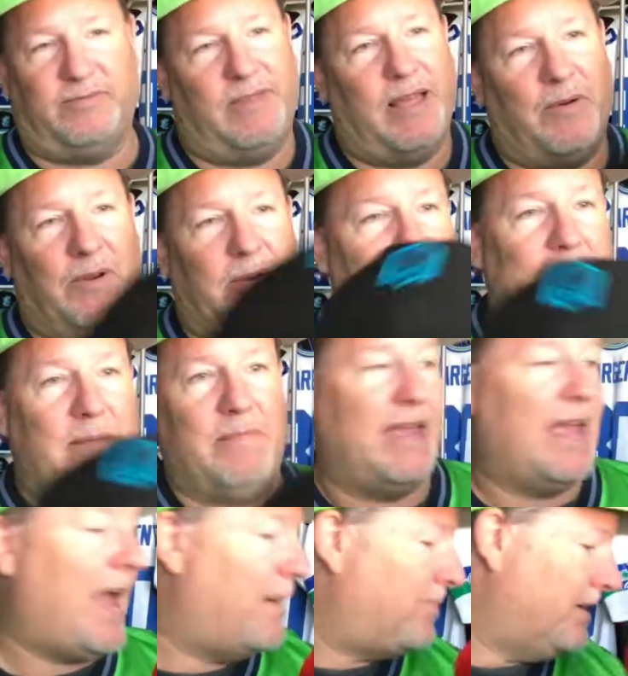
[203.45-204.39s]
that would make me
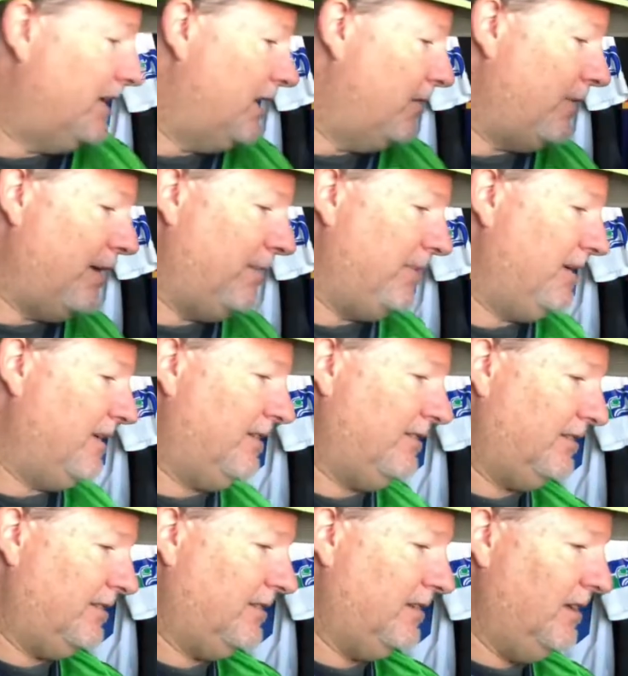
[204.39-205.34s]
happy anyway,
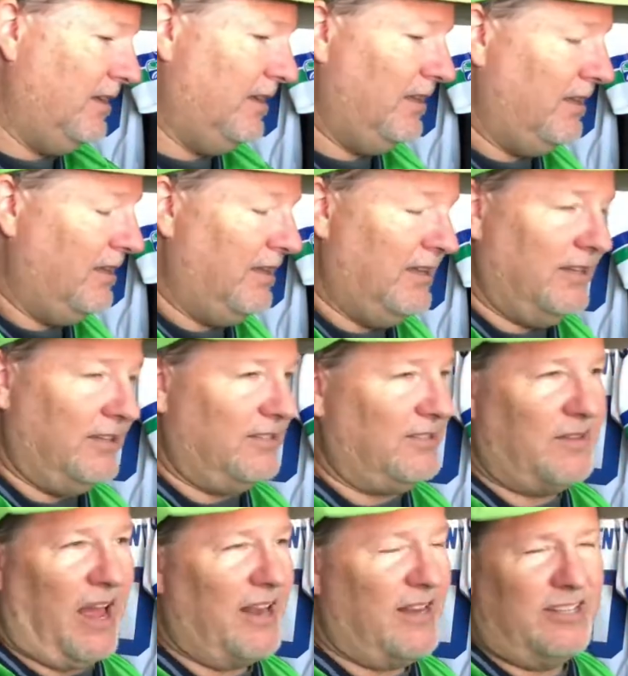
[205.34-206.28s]
because
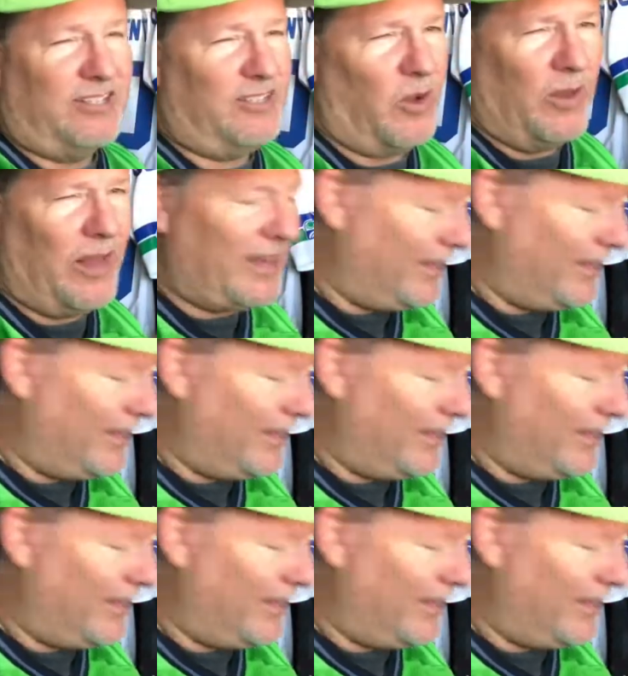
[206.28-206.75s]
I just don't like